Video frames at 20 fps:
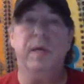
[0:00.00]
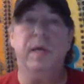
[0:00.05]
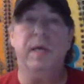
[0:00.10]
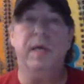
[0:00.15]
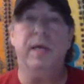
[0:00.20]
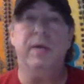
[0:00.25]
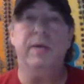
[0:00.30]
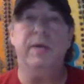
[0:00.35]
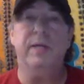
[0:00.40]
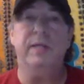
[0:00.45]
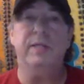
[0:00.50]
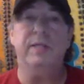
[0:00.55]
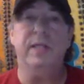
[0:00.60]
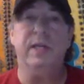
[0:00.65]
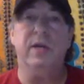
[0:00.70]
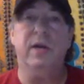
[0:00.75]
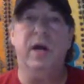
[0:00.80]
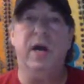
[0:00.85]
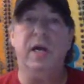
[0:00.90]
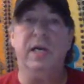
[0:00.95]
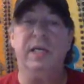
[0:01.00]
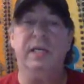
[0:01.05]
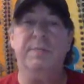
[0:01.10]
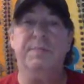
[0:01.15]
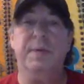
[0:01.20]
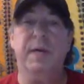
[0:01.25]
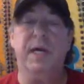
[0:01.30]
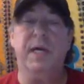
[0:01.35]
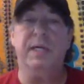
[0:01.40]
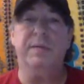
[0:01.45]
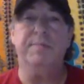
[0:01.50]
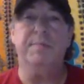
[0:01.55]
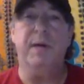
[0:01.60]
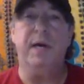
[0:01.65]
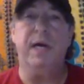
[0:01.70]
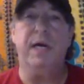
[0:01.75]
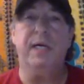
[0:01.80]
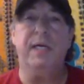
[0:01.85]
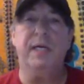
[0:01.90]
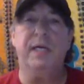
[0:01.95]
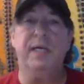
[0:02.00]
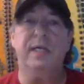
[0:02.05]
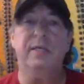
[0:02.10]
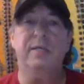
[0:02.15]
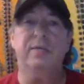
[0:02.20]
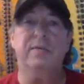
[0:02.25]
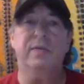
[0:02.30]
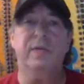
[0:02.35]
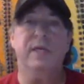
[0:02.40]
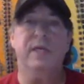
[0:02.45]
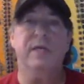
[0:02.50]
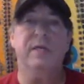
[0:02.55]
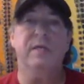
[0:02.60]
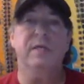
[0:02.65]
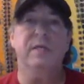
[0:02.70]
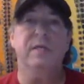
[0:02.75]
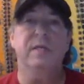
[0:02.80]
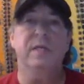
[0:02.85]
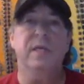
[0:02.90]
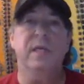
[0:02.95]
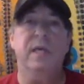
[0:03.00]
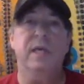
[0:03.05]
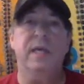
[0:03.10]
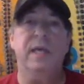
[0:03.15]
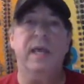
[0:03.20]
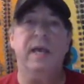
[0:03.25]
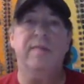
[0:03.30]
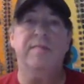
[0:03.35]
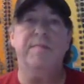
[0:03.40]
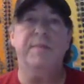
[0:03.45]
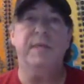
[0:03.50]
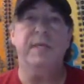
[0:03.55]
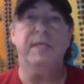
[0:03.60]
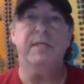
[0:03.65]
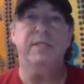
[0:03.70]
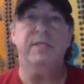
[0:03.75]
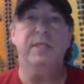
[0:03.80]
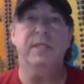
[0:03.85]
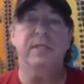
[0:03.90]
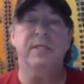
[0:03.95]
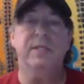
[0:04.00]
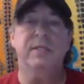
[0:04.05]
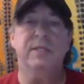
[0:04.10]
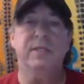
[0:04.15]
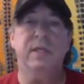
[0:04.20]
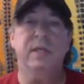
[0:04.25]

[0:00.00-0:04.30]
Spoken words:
areas that are occupied by Israel and have been since